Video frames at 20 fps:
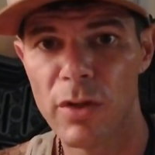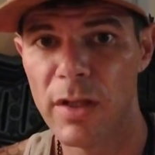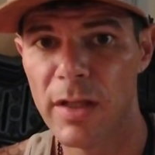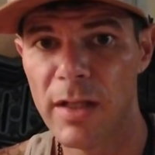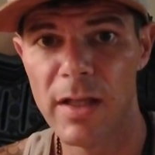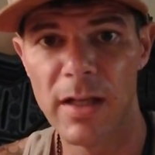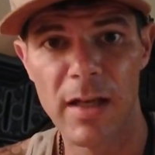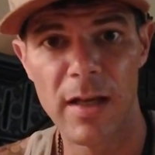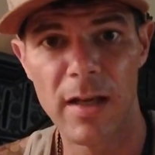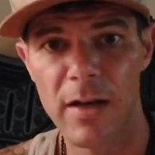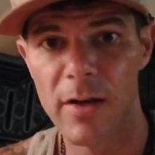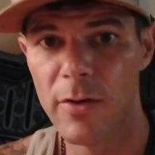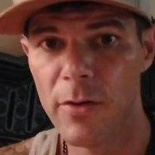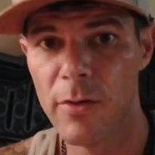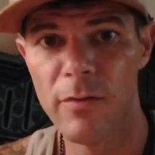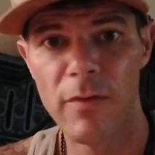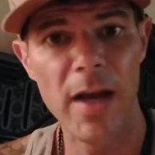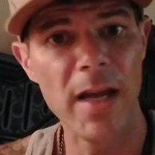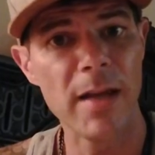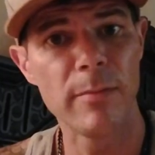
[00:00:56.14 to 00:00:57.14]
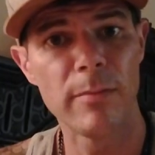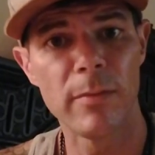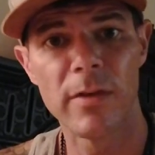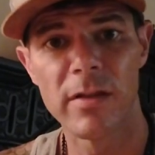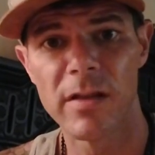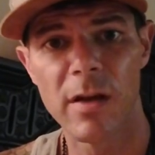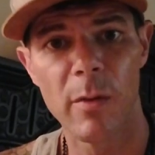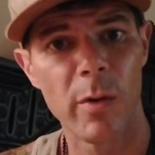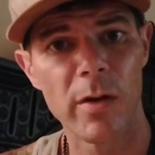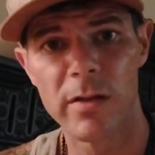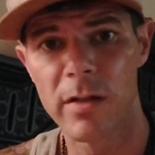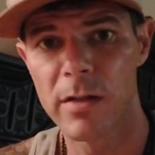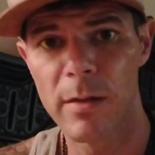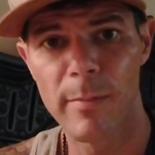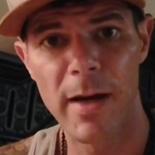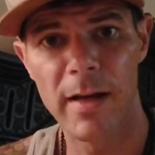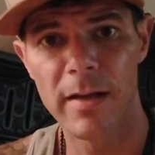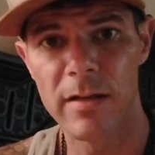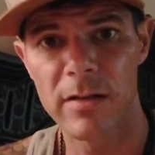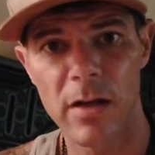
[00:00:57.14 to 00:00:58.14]
get a new vape because I wasn't
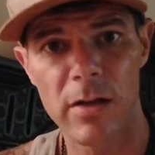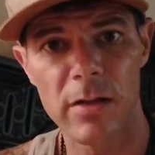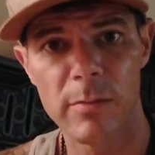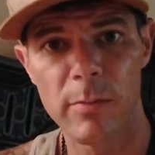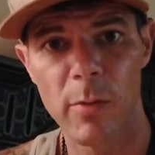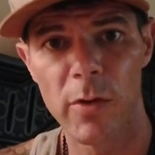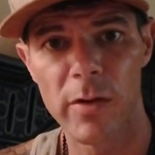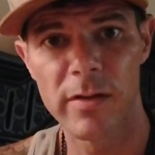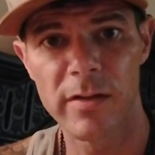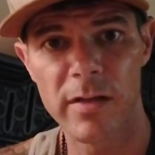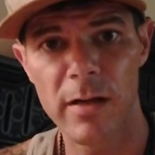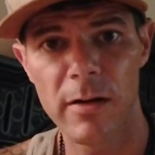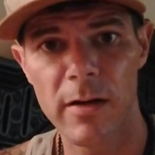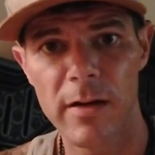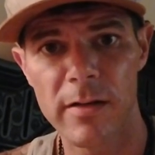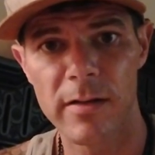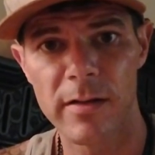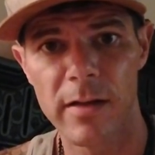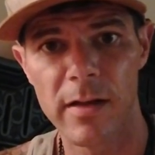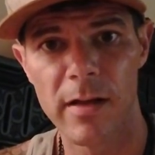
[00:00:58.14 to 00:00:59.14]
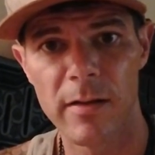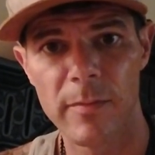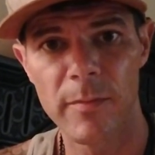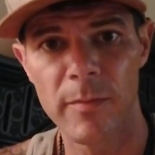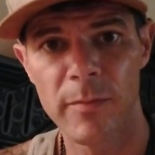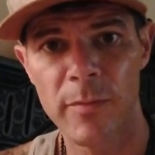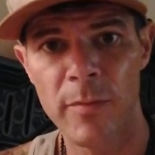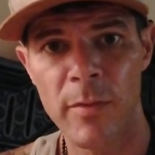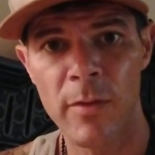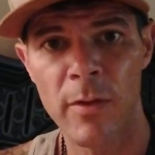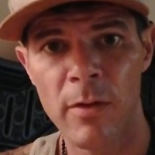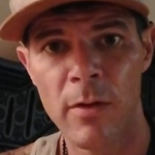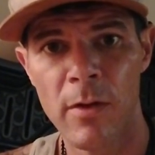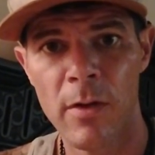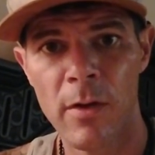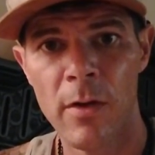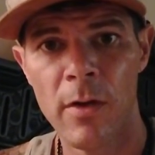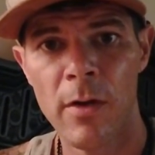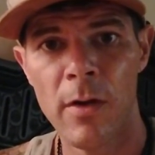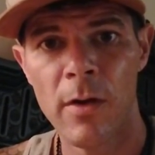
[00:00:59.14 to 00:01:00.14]
about to start smoking cigarettes again.
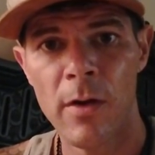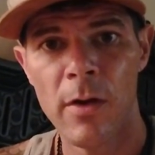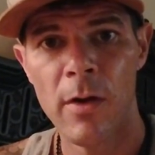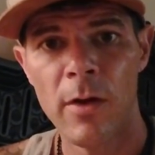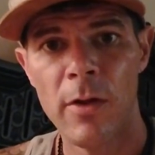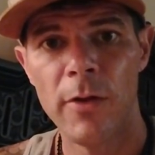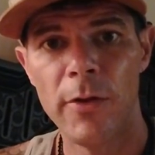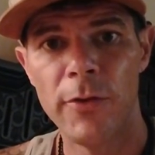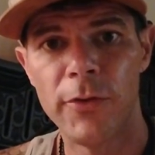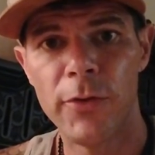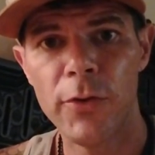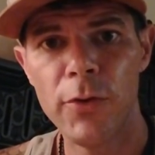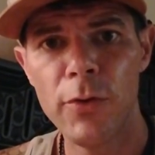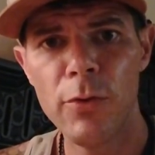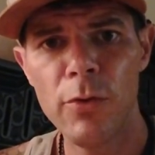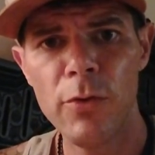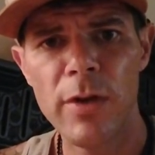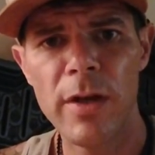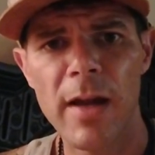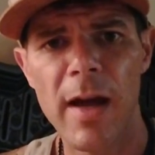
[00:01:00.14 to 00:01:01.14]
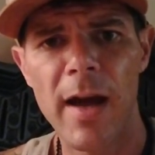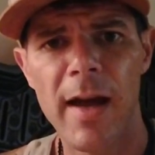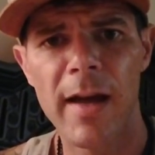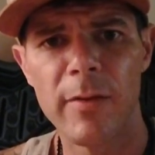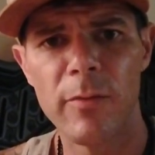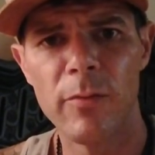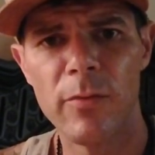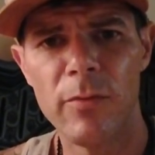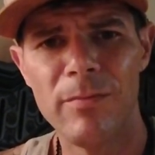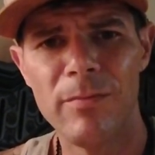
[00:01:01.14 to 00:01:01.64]
The two that I had,